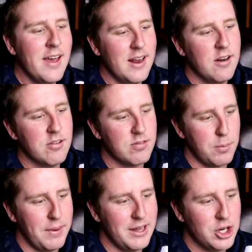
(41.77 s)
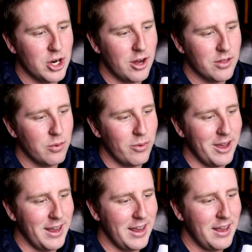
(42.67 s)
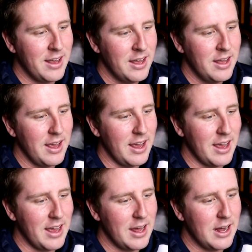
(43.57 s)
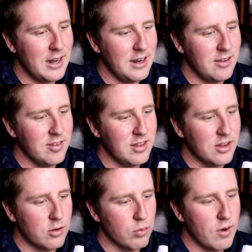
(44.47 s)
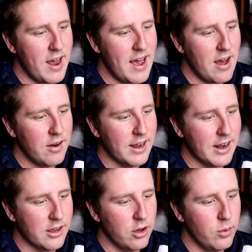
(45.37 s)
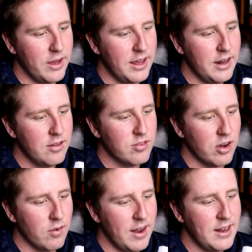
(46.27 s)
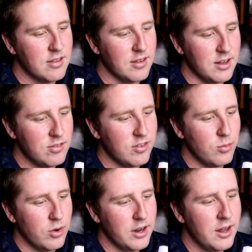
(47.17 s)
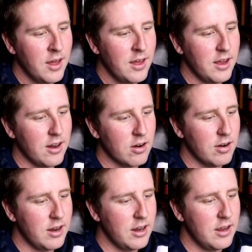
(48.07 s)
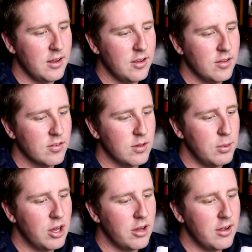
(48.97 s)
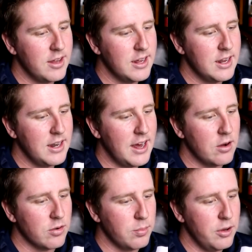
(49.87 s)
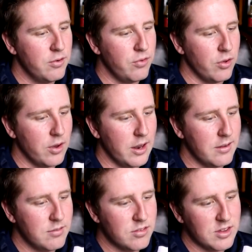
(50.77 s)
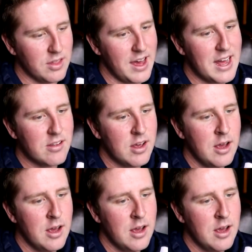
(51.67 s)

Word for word: Here's the pitch on the way. And it is in the ground. I gotta go in. It's alright. It's an easy one. Here is the ball and out. Beautiful. Love to see that.